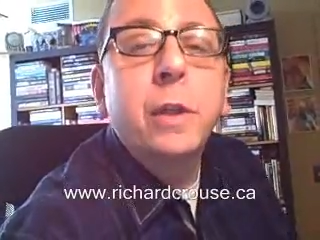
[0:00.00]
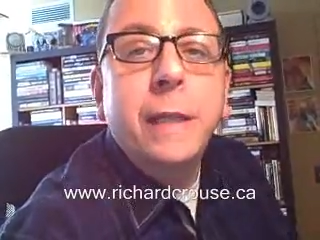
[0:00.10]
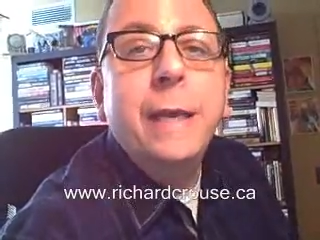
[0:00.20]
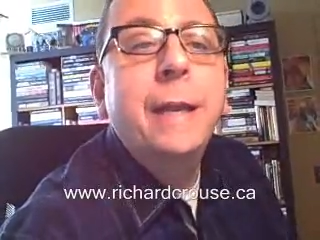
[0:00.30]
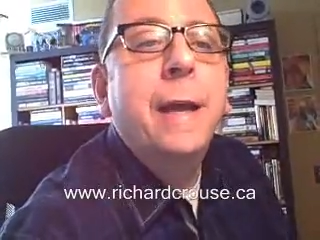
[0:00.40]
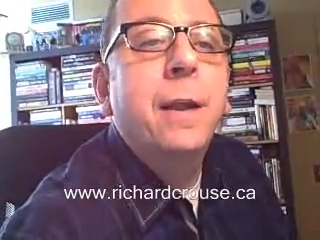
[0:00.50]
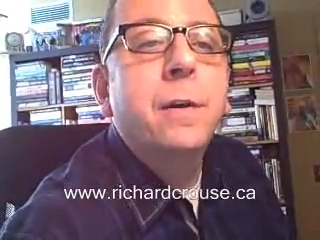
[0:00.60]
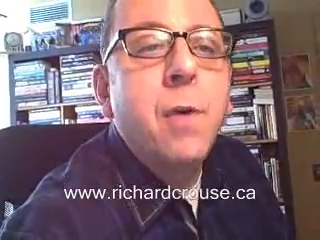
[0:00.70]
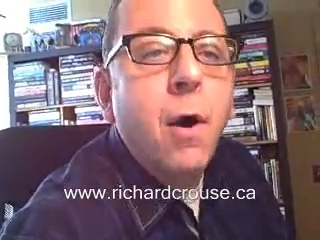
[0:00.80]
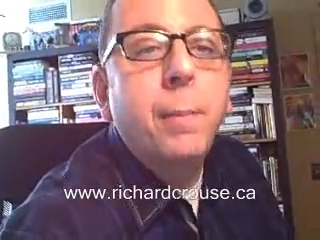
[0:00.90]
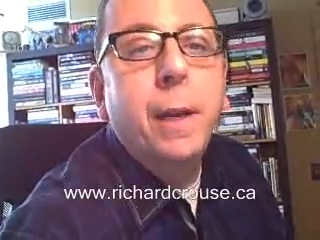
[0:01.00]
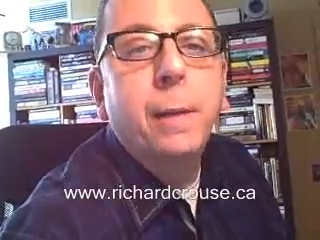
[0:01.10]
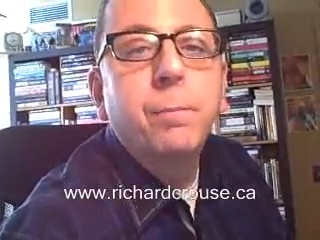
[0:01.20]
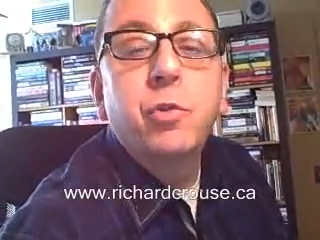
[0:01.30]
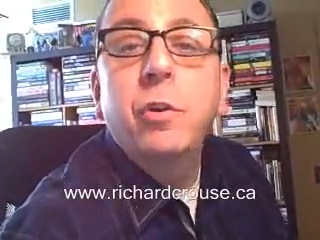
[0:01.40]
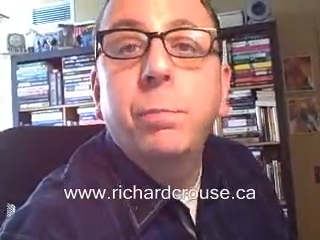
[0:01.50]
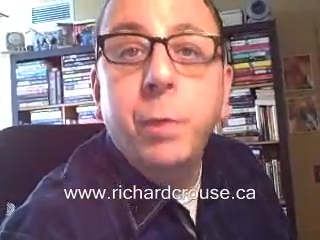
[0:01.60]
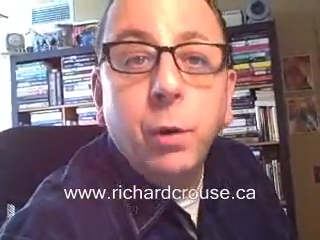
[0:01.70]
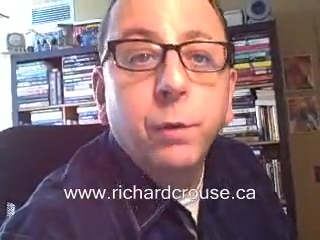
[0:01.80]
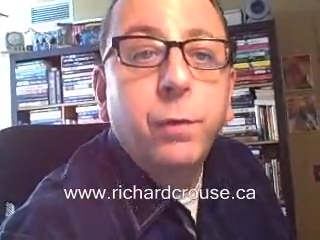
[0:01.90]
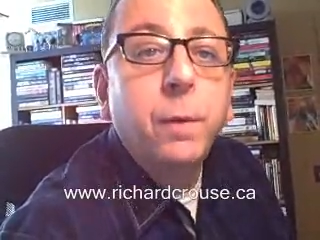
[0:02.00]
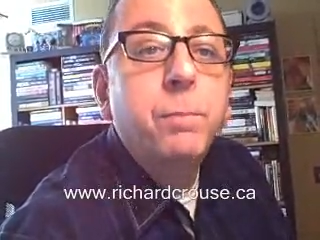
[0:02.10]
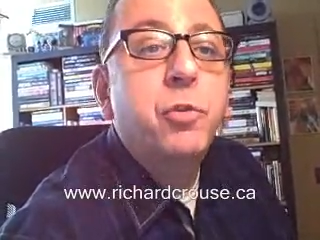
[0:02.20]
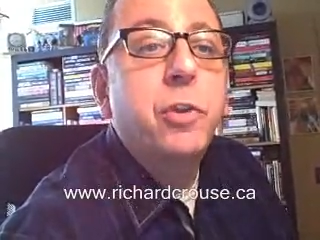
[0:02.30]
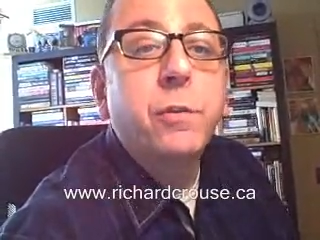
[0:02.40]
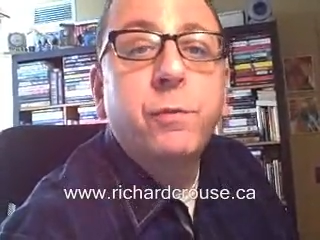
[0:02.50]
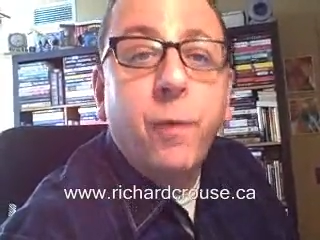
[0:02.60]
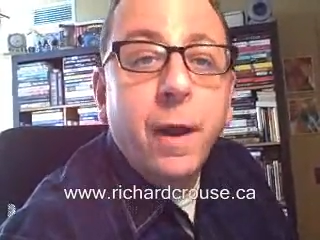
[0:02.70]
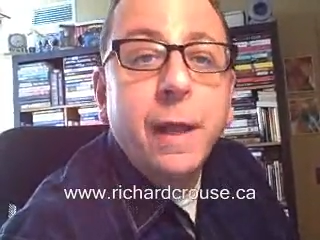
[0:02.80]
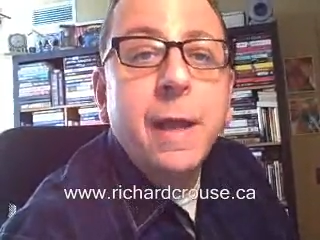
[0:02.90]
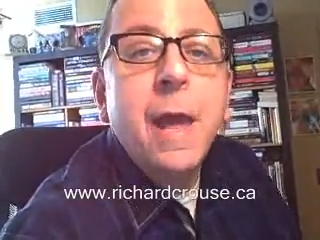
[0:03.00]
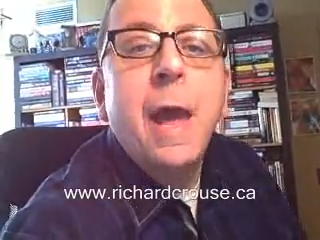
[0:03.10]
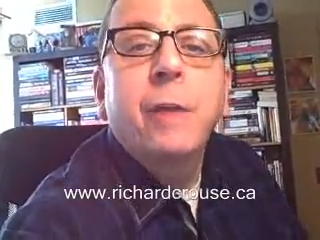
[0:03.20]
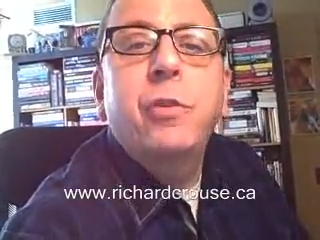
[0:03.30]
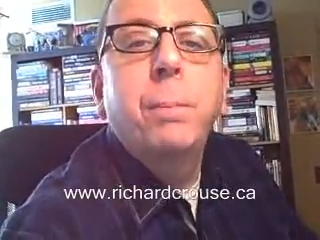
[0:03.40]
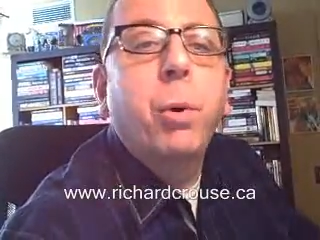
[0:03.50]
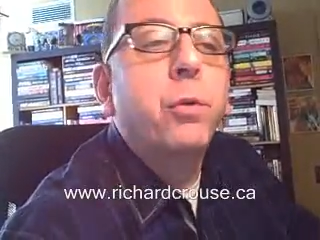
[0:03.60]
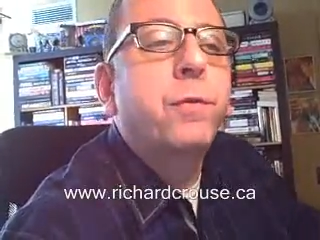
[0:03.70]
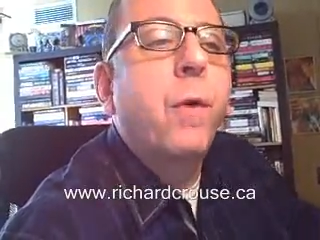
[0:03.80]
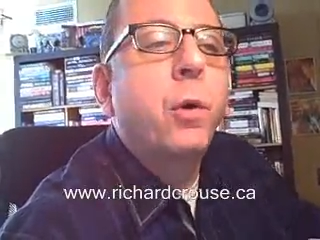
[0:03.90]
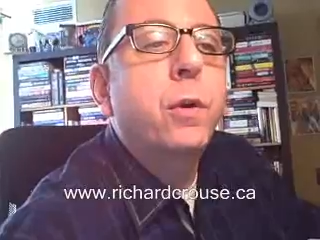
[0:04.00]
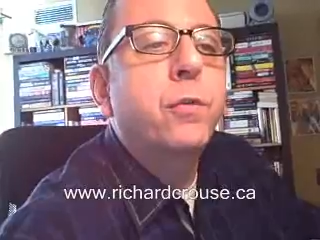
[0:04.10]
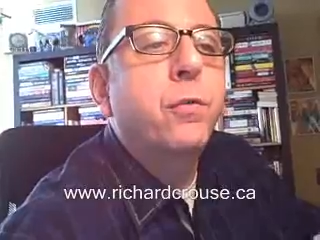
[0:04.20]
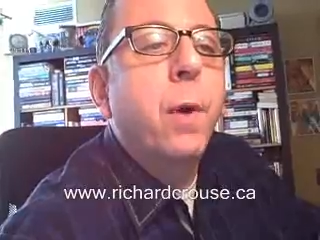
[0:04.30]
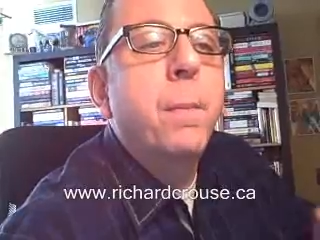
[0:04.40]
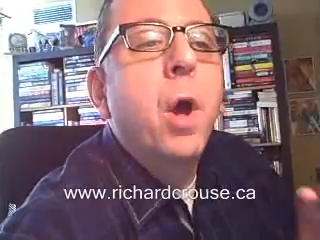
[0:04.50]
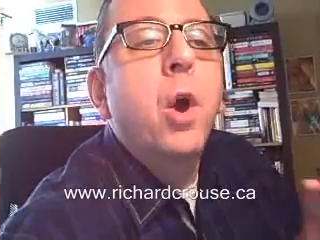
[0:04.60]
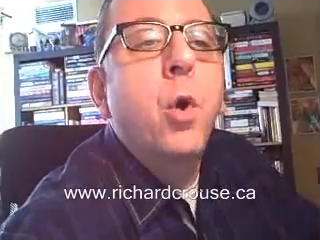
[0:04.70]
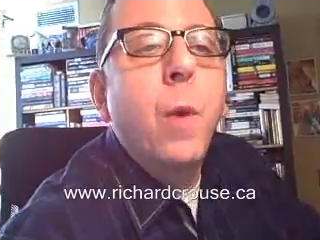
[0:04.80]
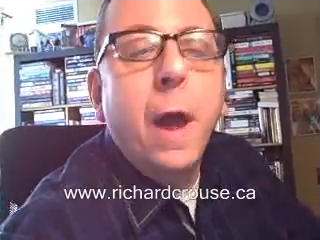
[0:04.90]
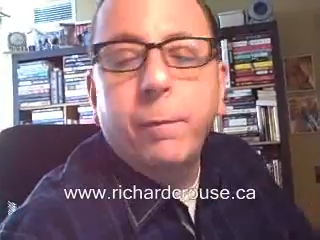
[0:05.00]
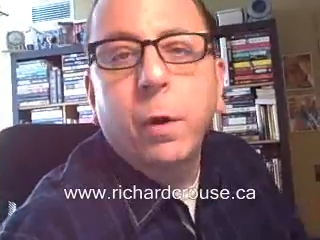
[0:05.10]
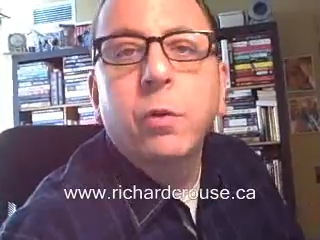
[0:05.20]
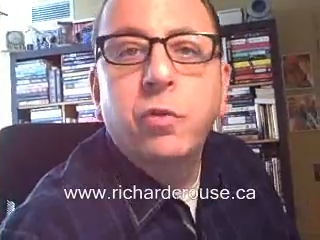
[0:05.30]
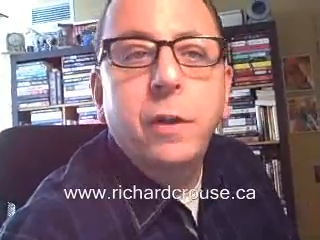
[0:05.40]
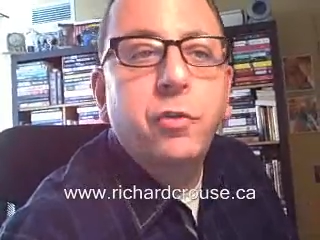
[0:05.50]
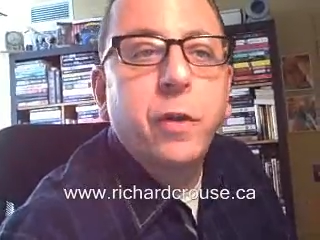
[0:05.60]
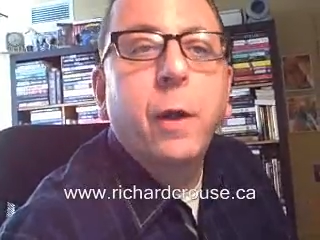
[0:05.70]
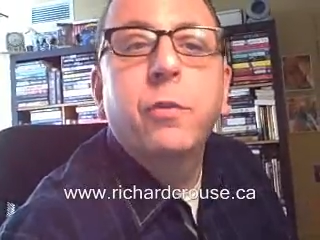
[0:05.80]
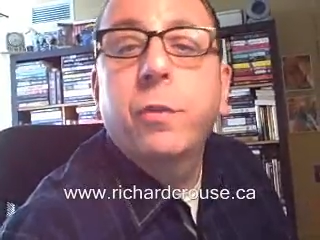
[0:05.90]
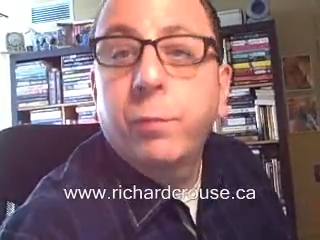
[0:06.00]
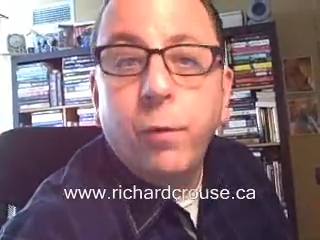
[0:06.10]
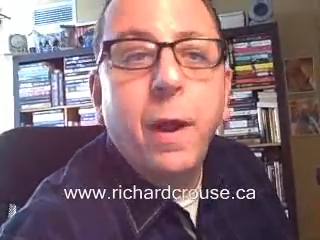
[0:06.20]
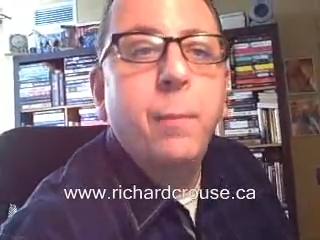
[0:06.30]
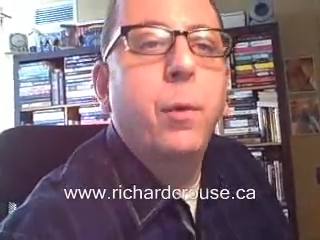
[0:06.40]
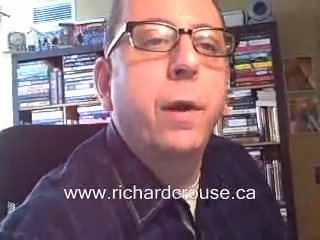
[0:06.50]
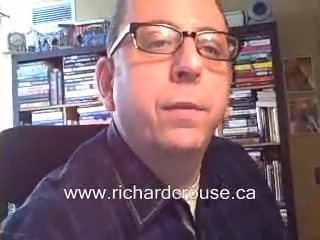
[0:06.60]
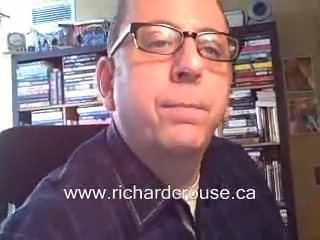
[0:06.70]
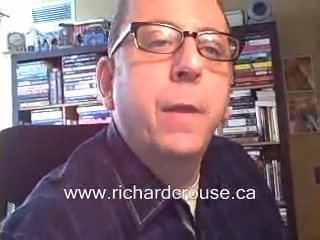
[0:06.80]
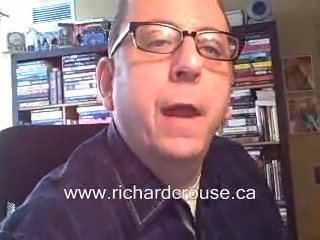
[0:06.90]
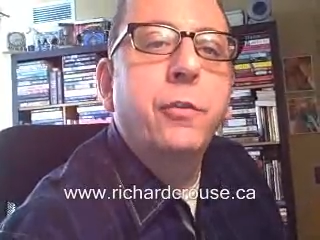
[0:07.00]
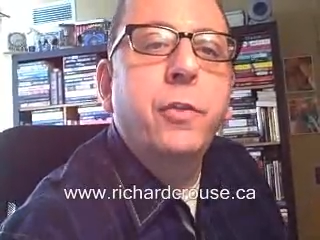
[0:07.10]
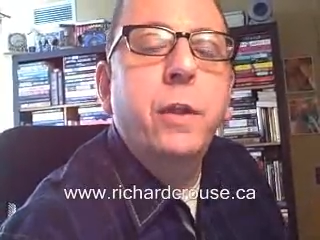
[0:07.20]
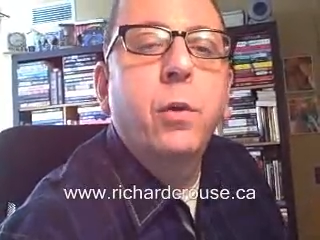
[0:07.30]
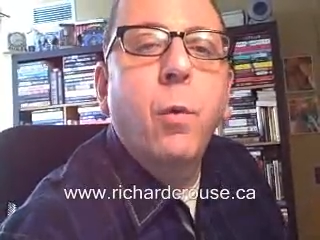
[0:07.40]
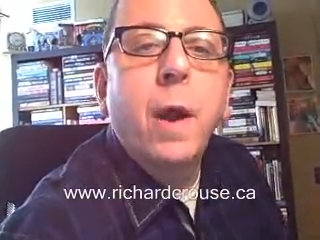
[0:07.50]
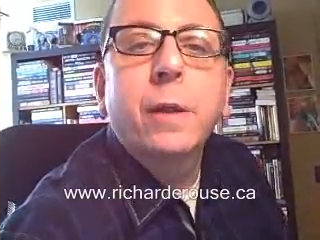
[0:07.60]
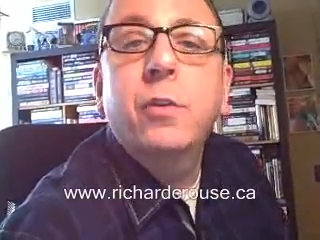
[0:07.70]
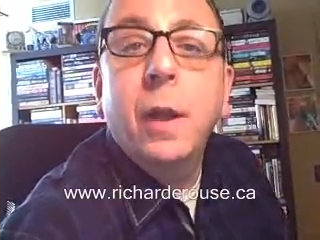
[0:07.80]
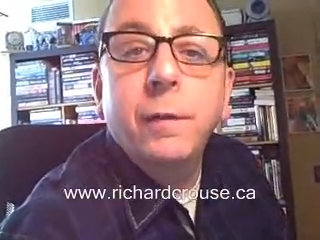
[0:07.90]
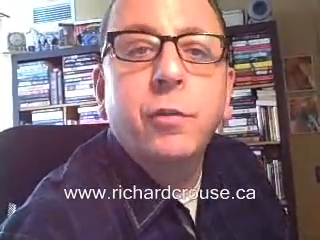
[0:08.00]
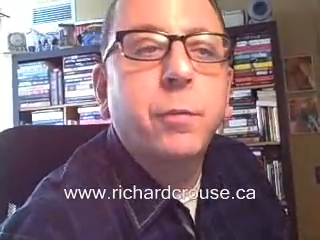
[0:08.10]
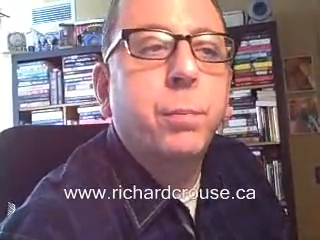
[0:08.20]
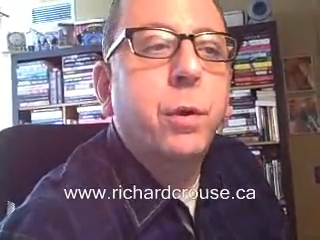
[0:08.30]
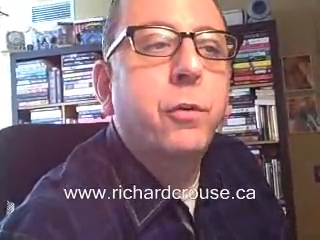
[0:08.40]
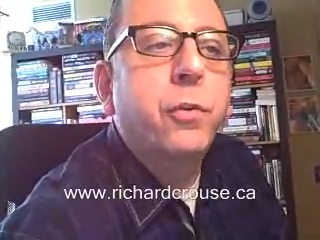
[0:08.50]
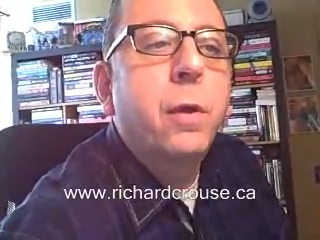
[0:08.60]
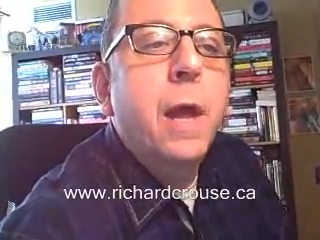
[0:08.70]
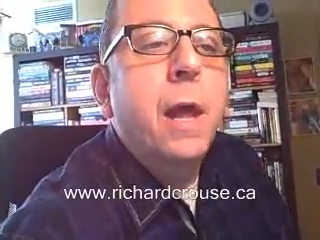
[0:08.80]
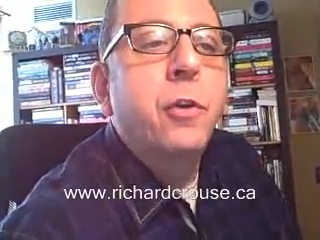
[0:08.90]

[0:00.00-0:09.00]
the lead in a comedy? She's beautiful, she's funny, and she pulls focus from whoever she shares the frame with. As the neurotic television producer,